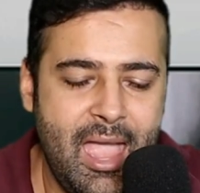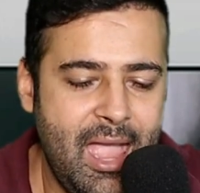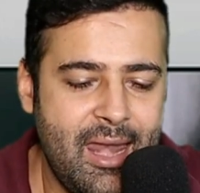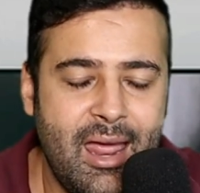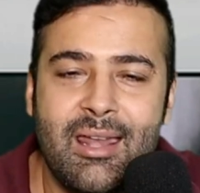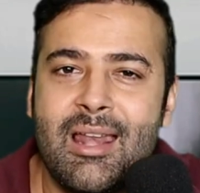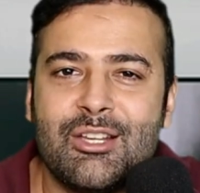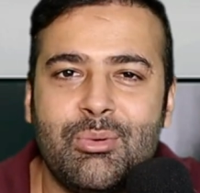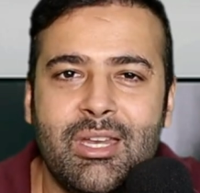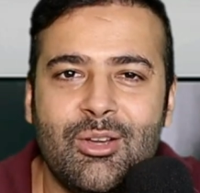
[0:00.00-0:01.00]
And until
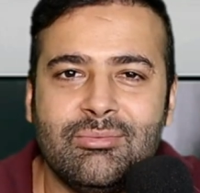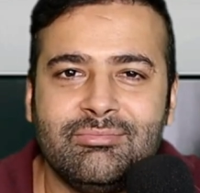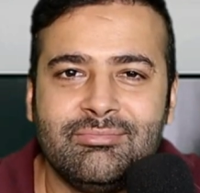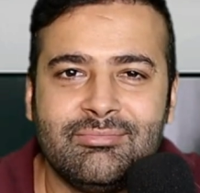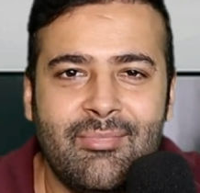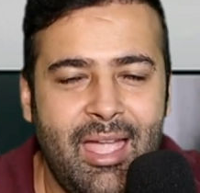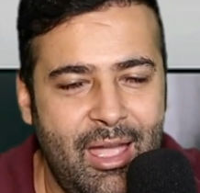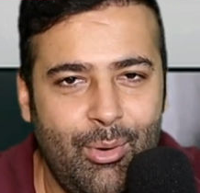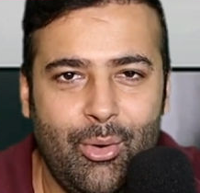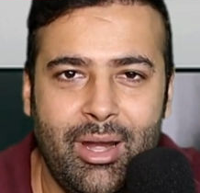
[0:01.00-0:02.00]
next video,
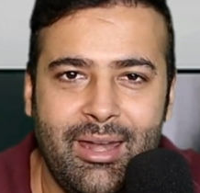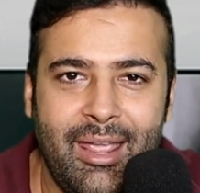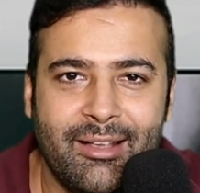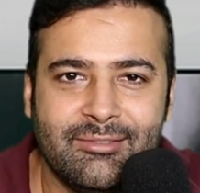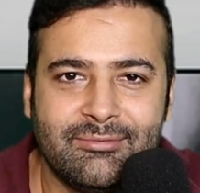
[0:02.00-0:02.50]
have a great day.